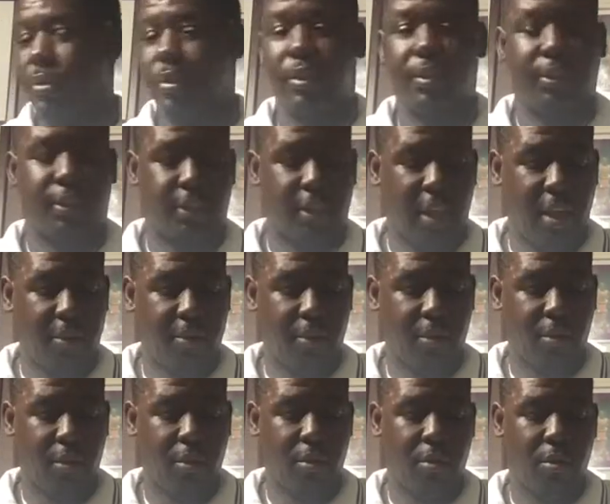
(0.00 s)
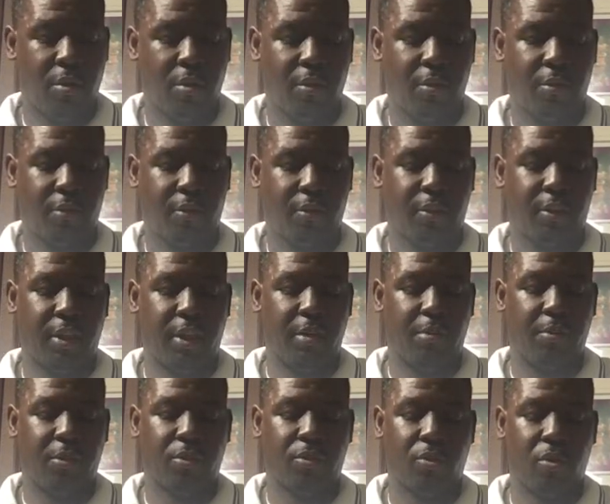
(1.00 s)
The seventh
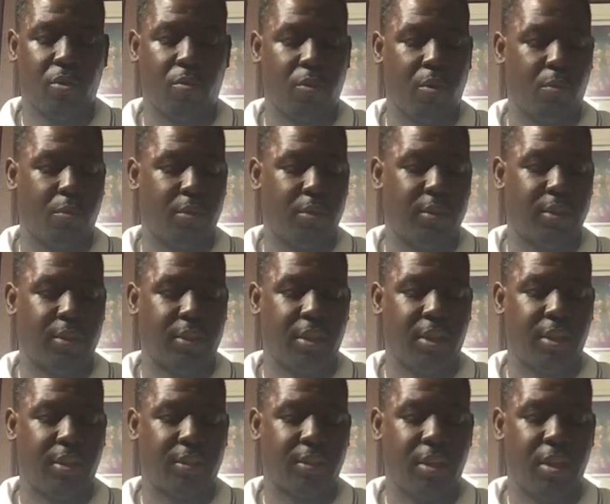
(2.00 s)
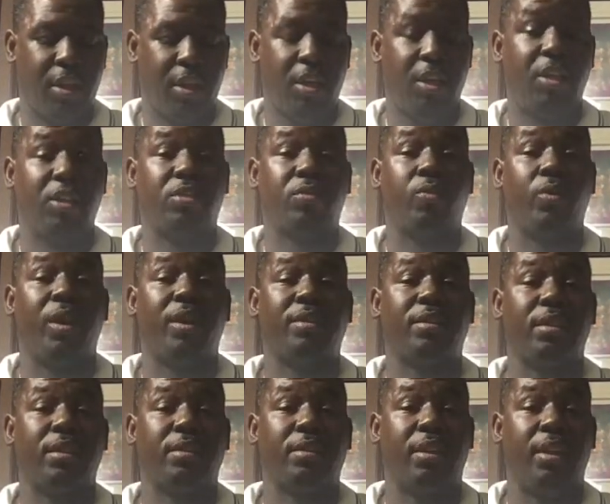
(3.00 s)
sleep disorder we will discuss is
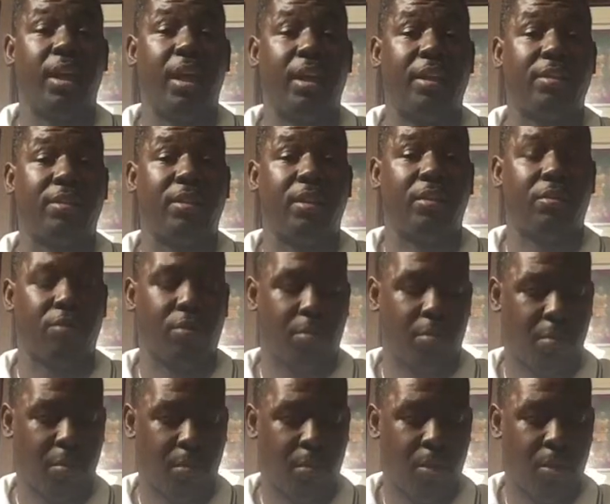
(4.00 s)
restless leg syndrome.